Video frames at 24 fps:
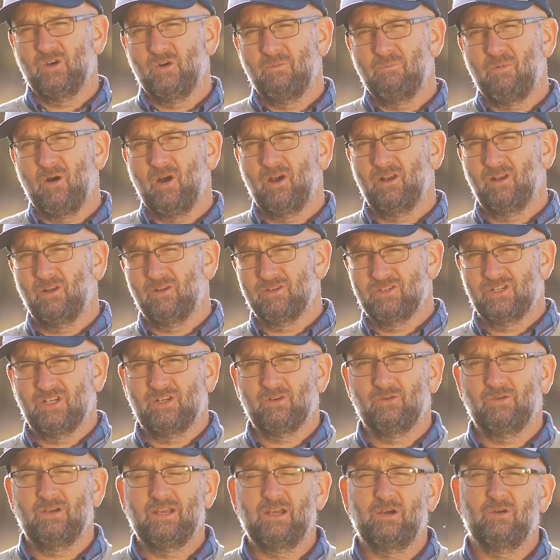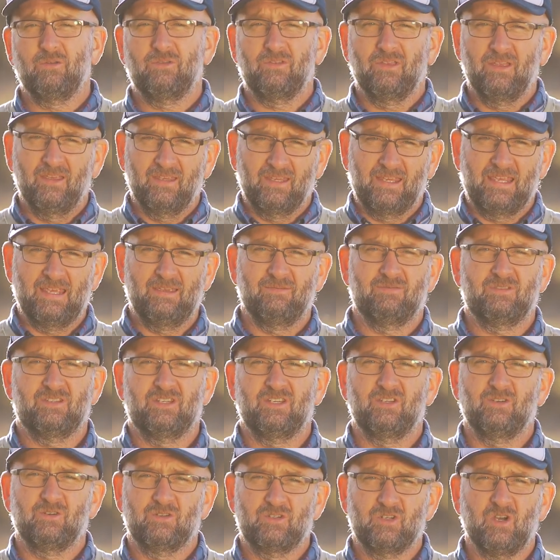biological health gives to
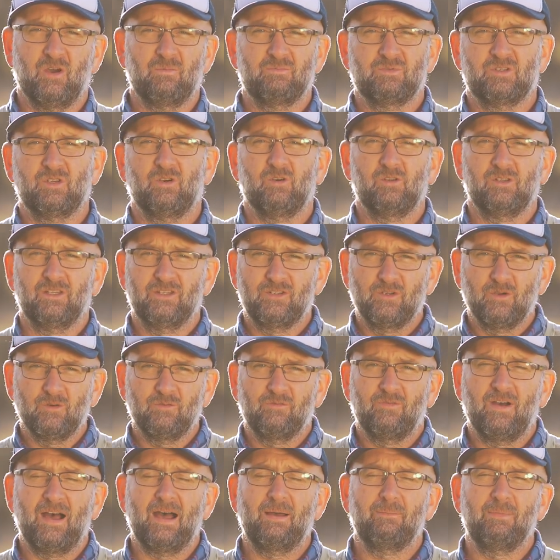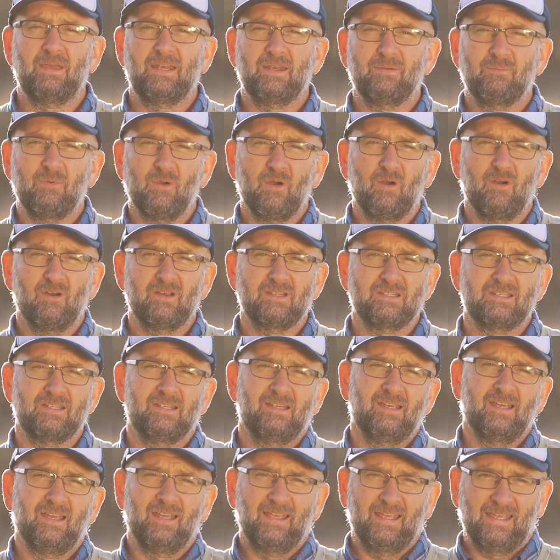your topsoil and your farm enterprise
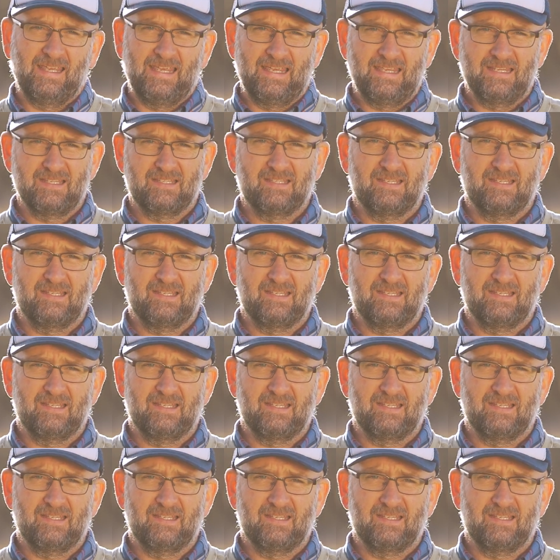is